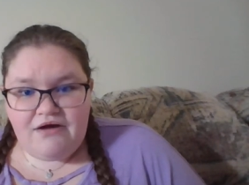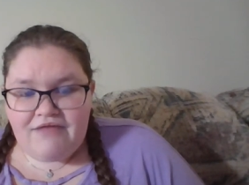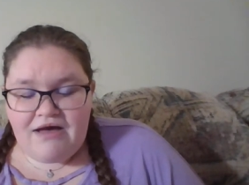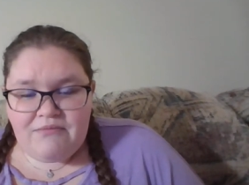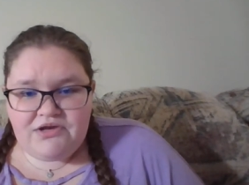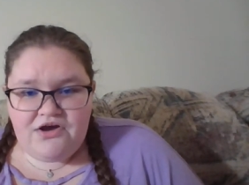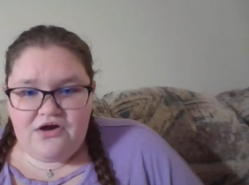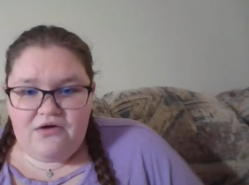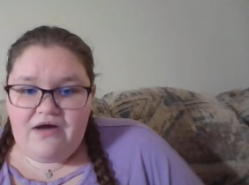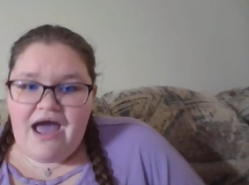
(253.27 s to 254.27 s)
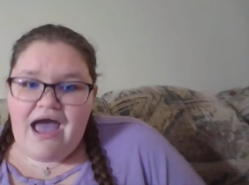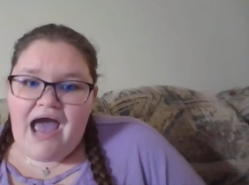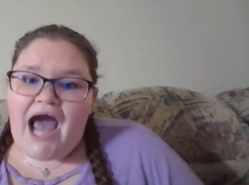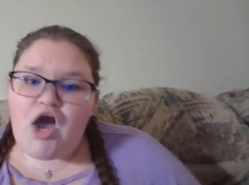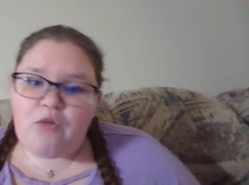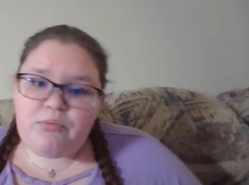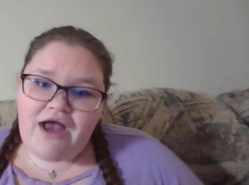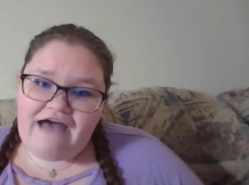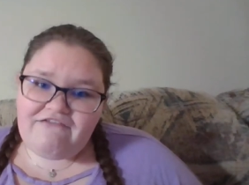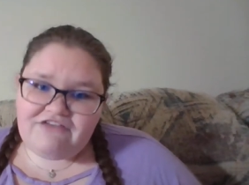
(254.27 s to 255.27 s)
Let me know. I hope you're
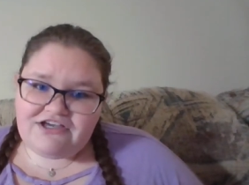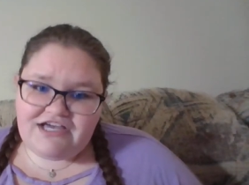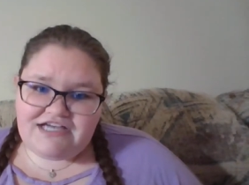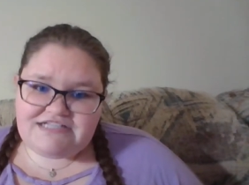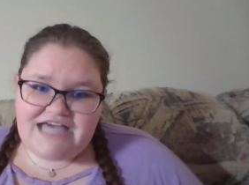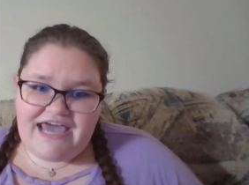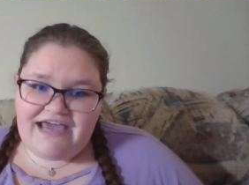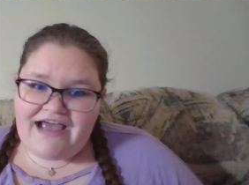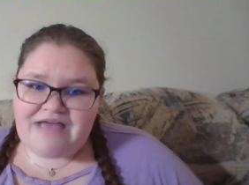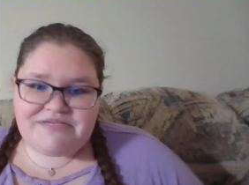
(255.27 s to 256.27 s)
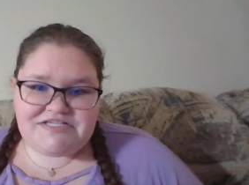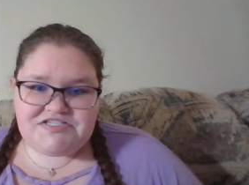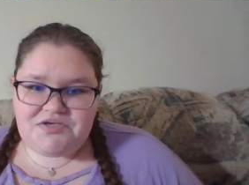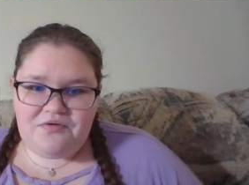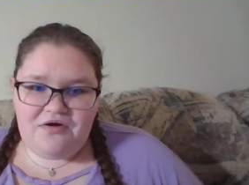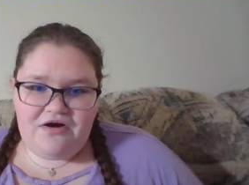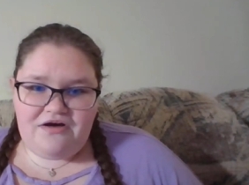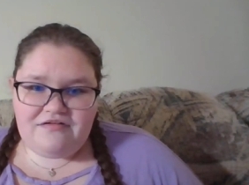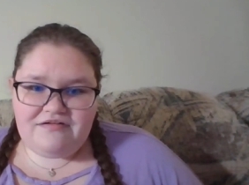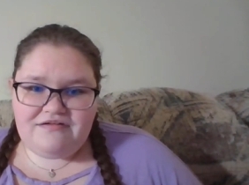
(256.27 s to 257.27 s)
having a good day. I miss you
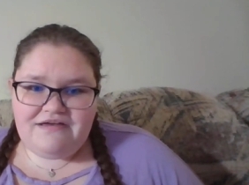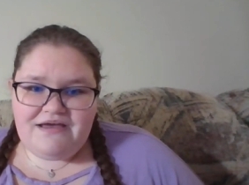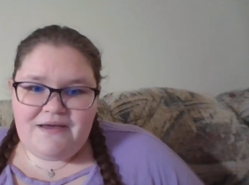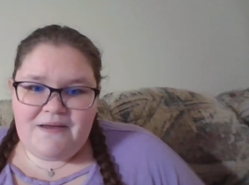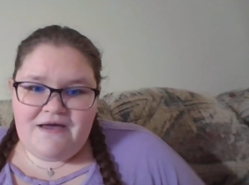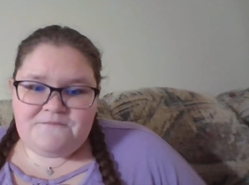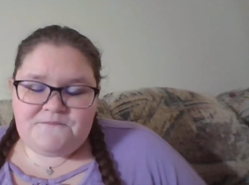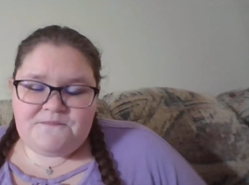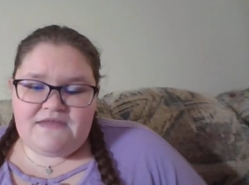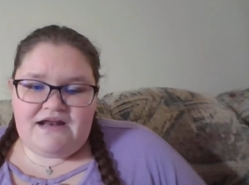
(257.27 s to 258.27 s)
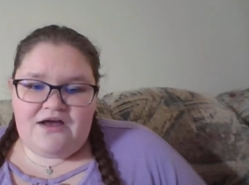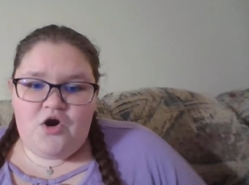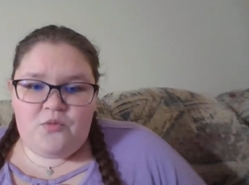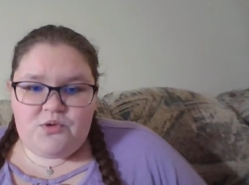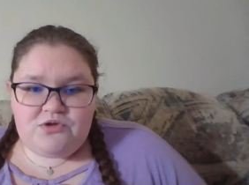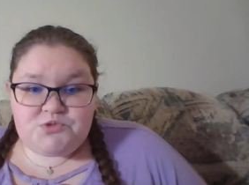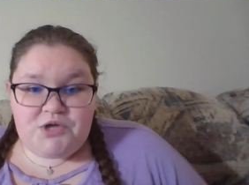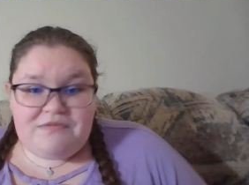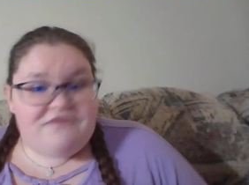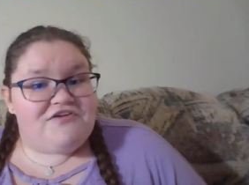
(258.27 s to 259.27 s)
all. And I hope you'll
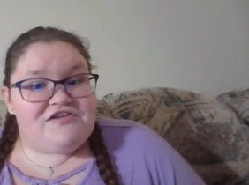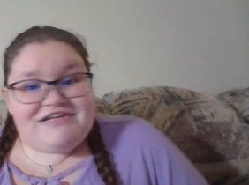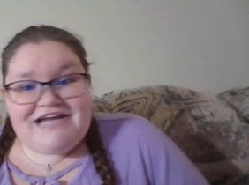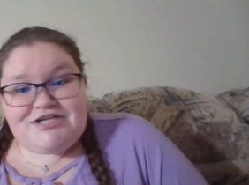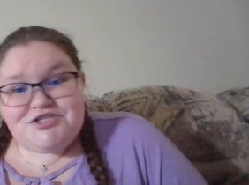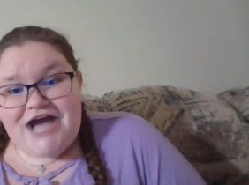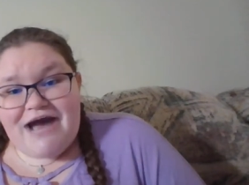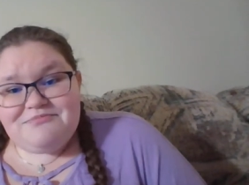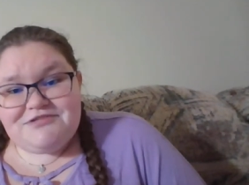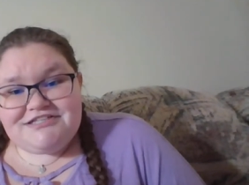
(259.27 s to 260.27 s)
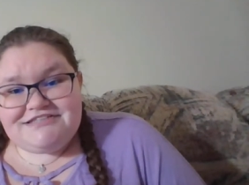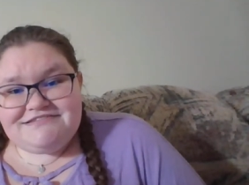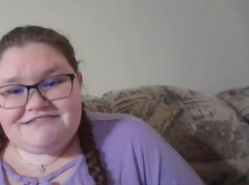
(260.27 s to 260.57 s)
join me for the next chapter.